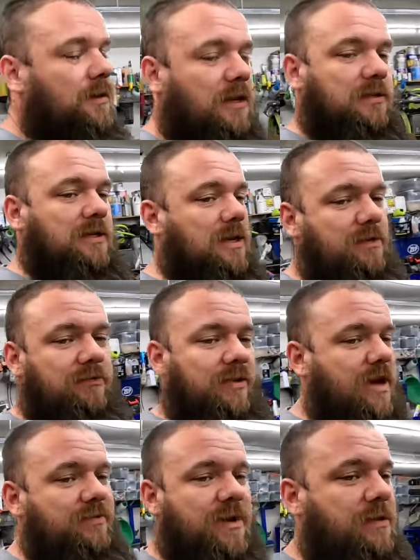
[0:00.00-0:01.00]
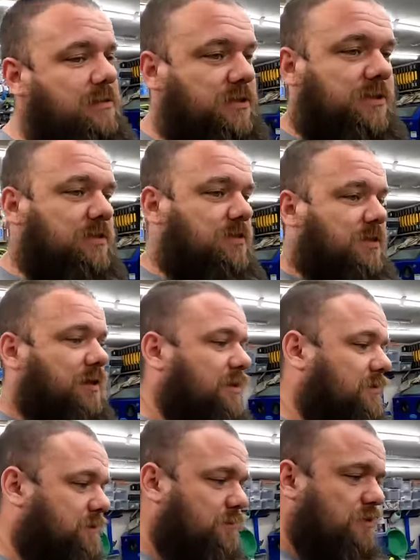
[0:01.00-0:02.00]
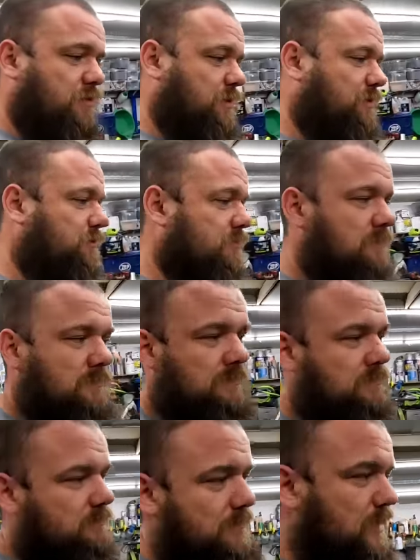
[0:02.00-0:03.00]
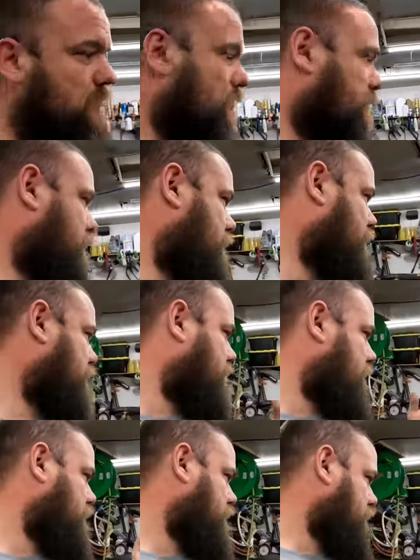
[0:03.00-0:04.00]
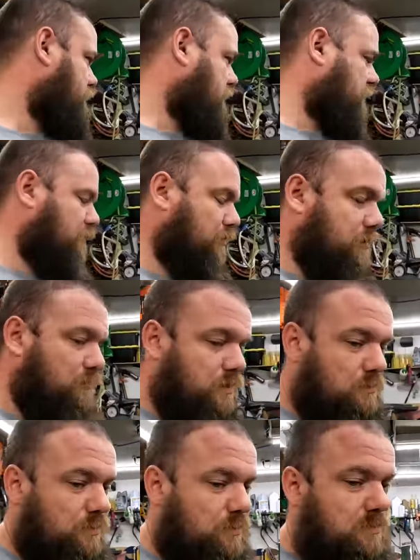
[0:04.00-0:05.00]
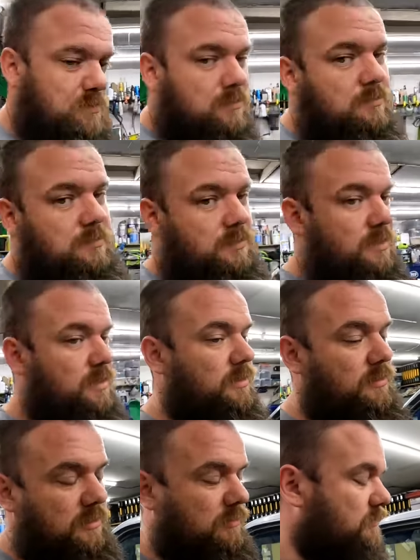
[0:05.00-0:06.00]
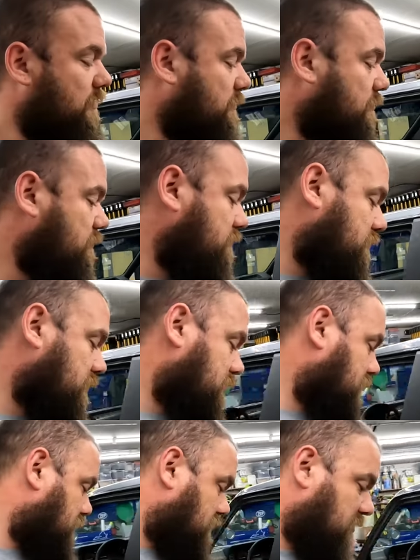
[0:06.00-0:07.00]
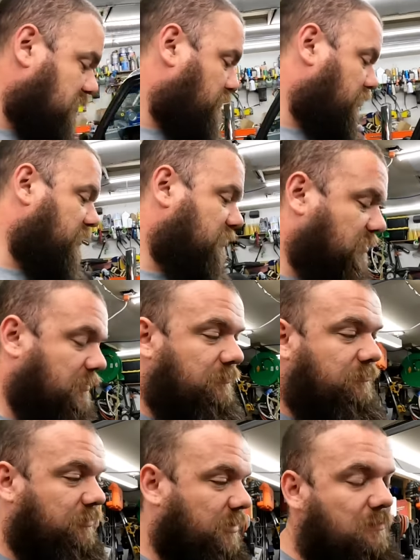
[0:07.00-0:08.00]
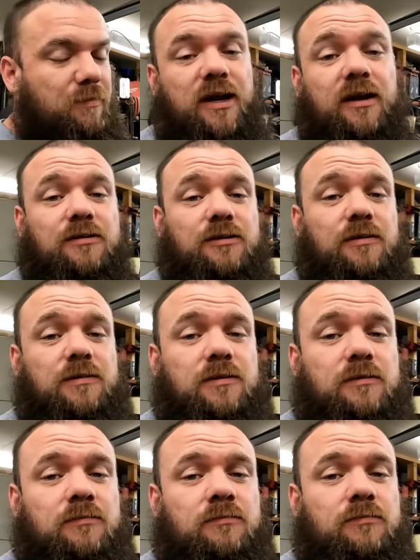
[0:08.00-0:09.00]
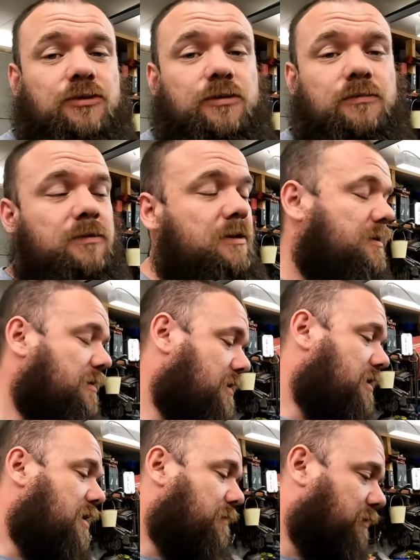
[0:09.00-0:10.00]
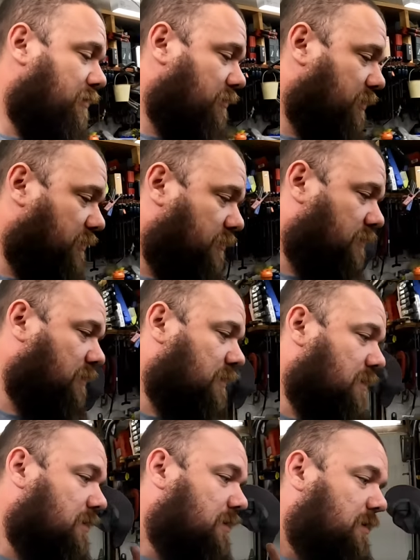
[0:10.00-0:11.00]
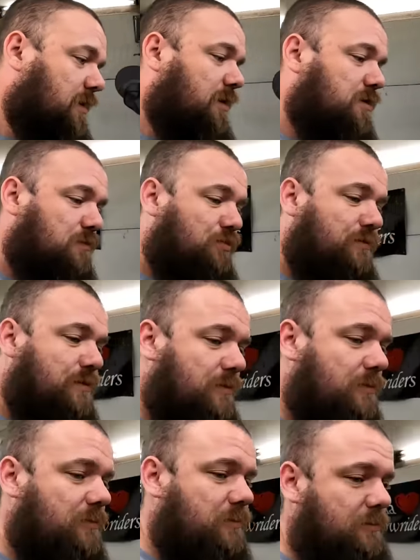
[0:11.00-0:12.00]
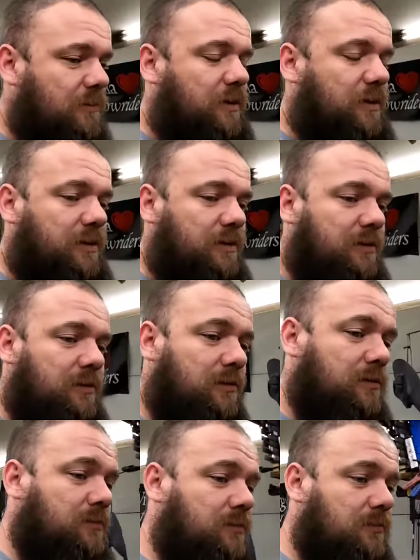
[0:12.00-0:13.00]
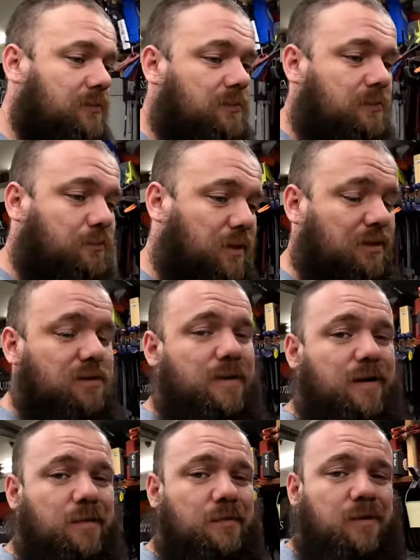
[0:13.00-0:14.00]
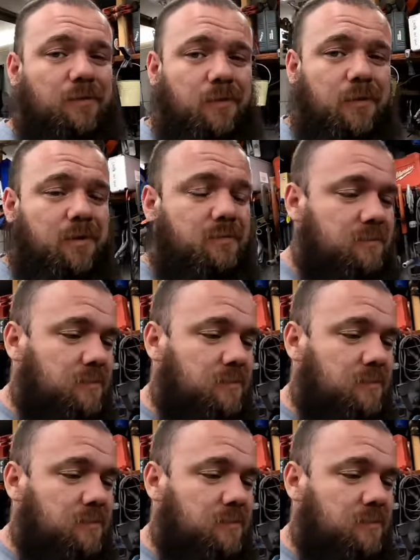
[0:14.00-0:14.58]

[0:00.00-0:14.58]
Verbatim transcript: a solid five hours in today between back window, assembling bumper, cutting the grill, assembling stuff, and I'm making excuses. So I'm going to go get adhesion promoter and pick this back up in the morning.